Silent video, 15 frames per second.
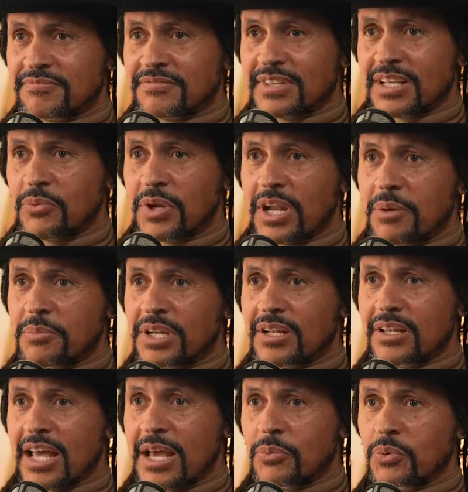And when I'm in
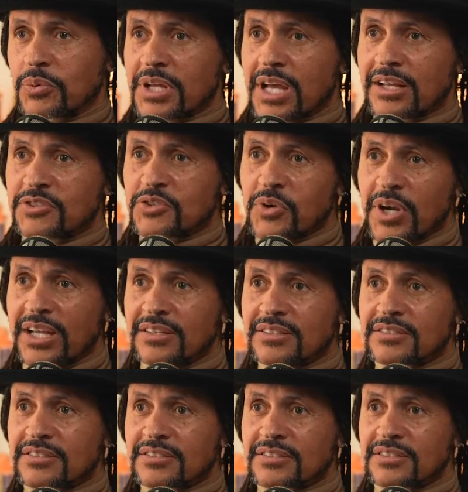alignment with God's
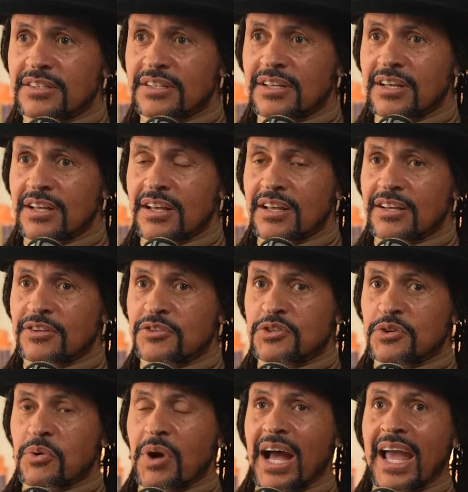grace,
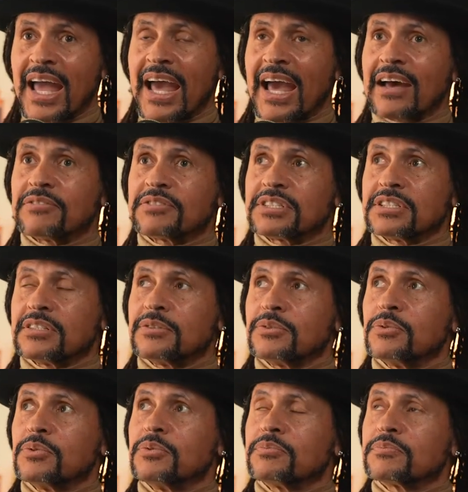do I have
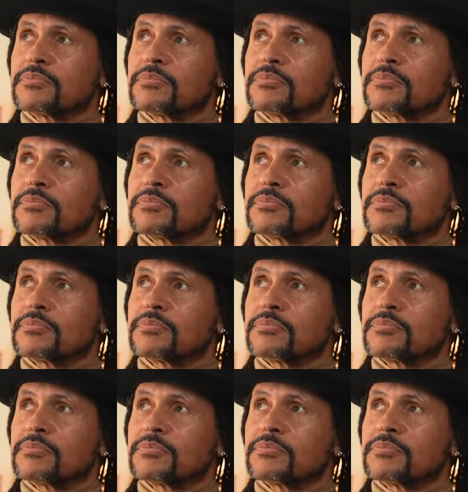to